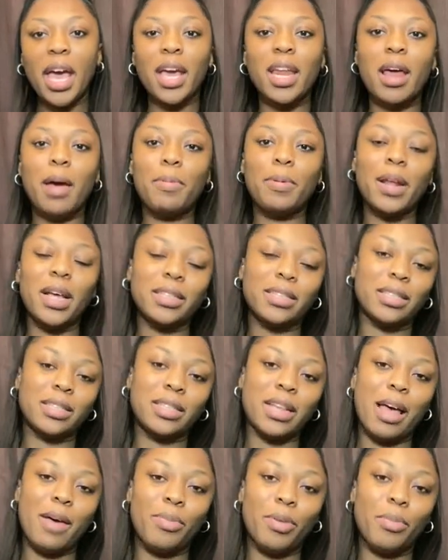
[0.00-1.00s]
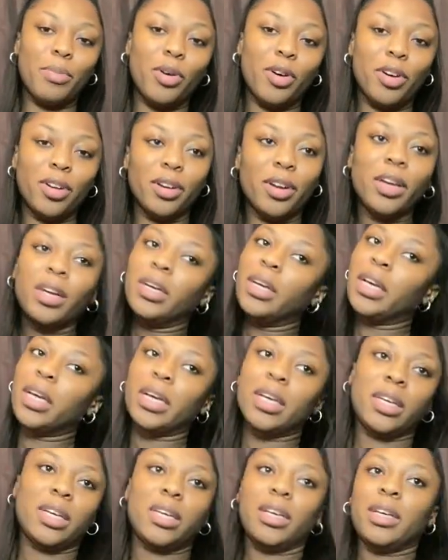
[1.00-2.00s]
and I plan to slap them on
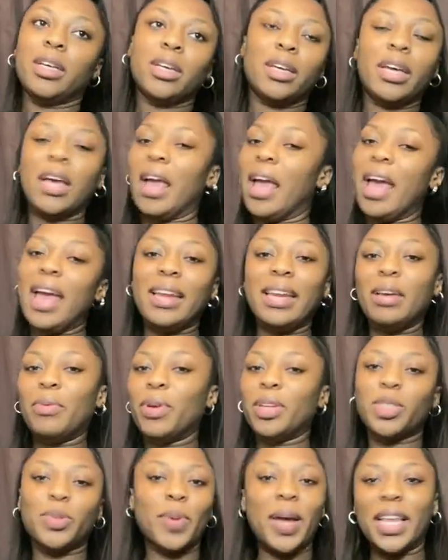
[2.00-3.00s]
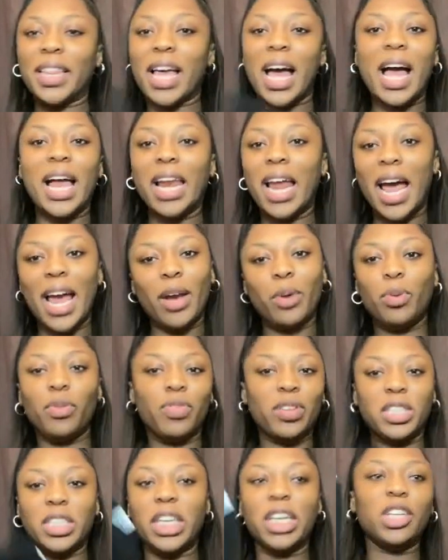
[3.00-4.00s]
any which way that I like
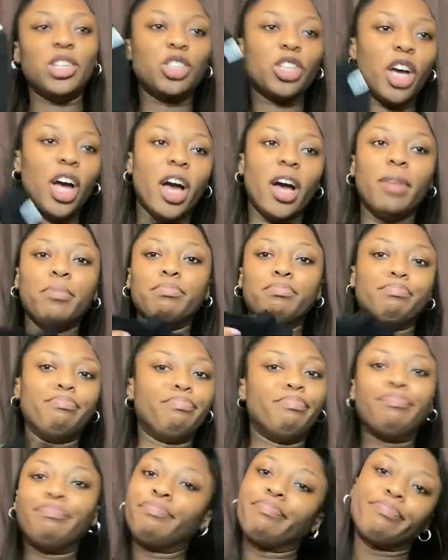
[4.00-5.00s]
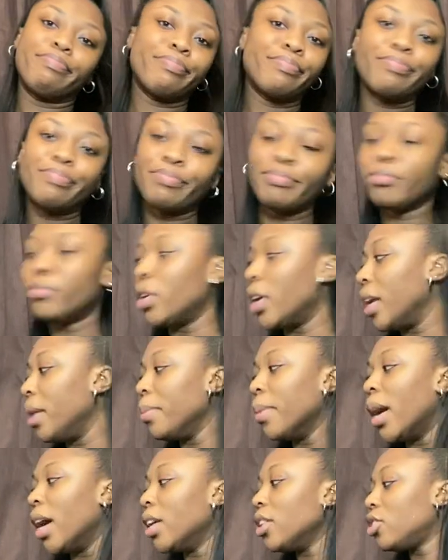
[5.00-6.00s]
with a t-shirt, pretty
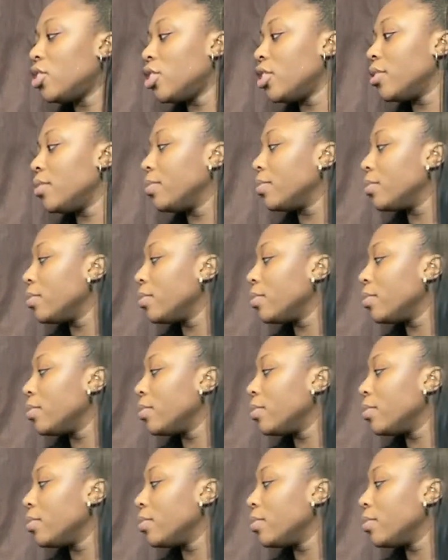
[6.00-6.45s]
much.